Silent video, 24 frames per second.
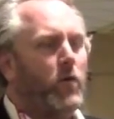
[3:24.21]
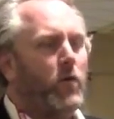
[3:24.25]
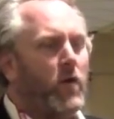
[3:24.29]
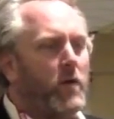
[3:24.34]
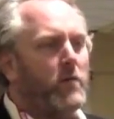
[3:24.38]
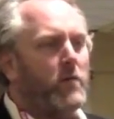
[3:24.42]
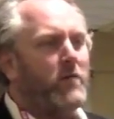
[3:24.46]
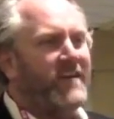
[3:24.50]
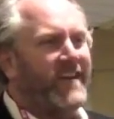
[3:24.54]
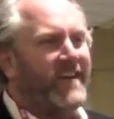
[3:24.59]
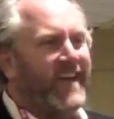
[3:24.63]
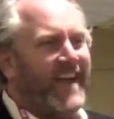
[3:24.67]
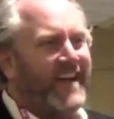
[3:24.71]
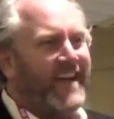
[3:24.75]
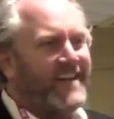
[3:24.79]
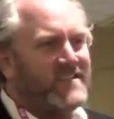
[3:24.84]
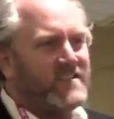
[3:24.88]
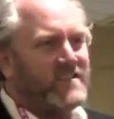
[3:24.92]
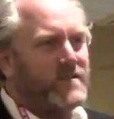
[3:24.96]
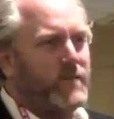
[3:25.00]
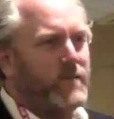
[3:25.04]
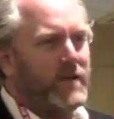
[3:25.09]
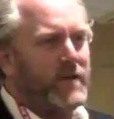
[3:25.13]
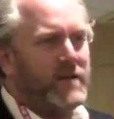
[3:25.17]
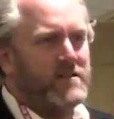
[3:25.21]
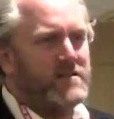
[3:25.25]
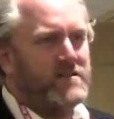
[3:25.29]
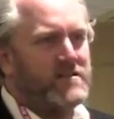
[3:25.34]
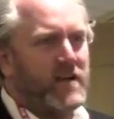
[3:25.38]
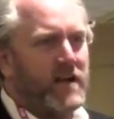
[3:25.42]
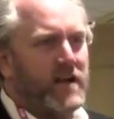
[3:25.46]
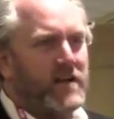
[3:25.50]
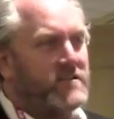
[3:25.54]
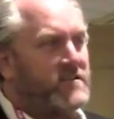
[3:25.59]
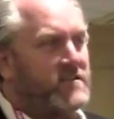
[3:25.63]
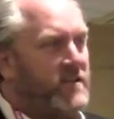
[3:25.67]
were able to gain some
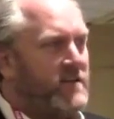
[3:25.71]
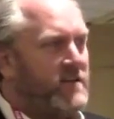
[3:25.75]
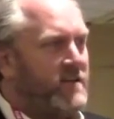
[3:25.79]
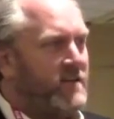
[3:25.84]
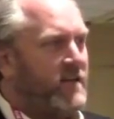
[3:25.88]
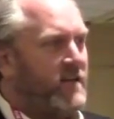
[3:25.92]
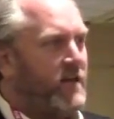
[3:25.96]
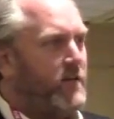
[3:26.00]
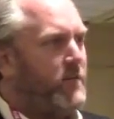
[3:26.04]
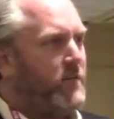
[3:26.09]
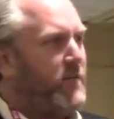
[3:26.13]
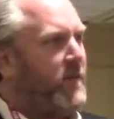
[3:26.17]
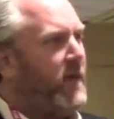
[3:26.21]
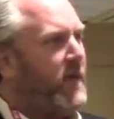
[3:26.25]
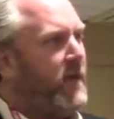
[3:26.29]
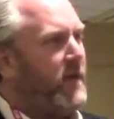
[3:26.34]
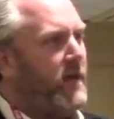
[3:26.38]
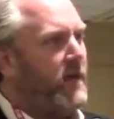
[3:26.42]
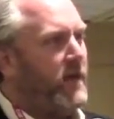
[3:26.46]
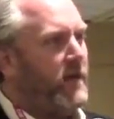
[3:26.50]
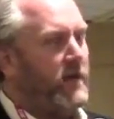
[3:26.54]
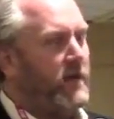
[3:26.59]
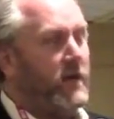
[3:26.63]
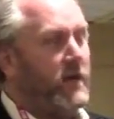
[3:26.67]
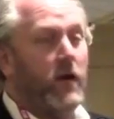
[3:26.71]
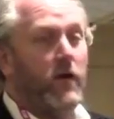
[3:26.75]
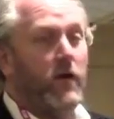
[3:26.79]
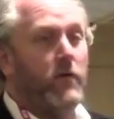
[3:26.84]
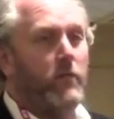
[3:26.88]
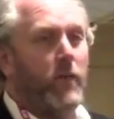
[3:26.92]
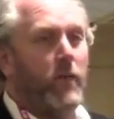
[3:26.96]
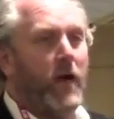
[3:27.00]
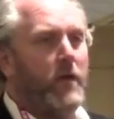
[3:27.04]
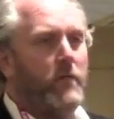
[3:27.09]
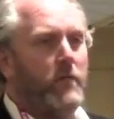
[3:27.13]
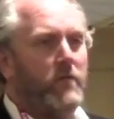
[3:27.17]
insights into them that, you know,
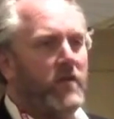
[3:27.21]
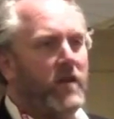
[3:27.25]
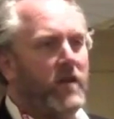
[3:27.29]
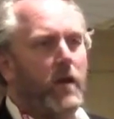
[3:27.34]
my